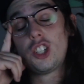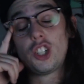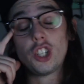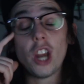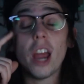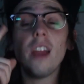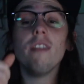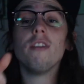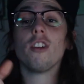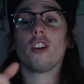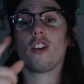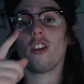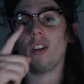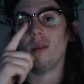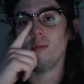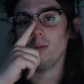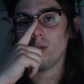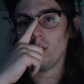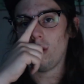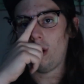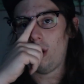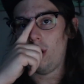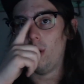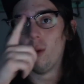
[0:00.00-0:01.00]
Shaving cream
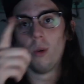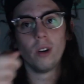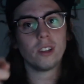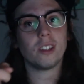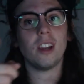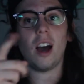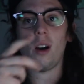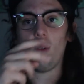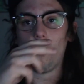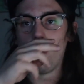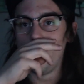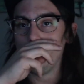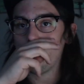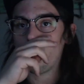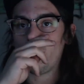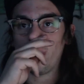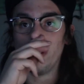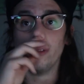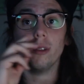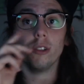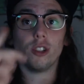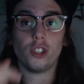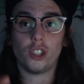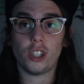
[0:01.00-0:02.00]
was what it was. Not whipped
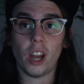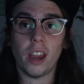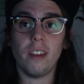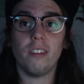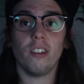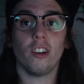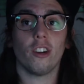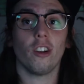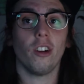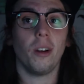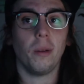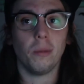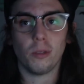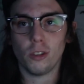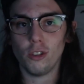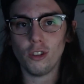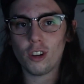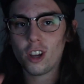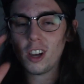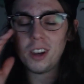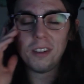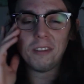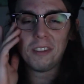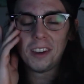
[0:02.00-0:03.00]
cream, it was shaving cream. So you
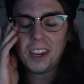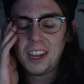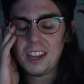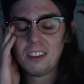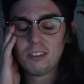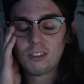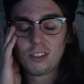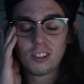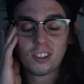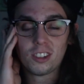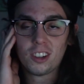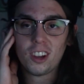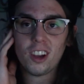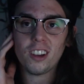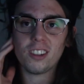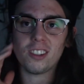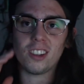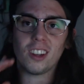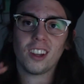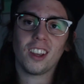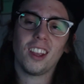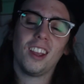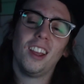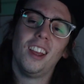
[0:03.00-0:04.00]
couldn't even eat. It was
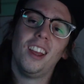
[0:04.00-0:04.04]
disgusting.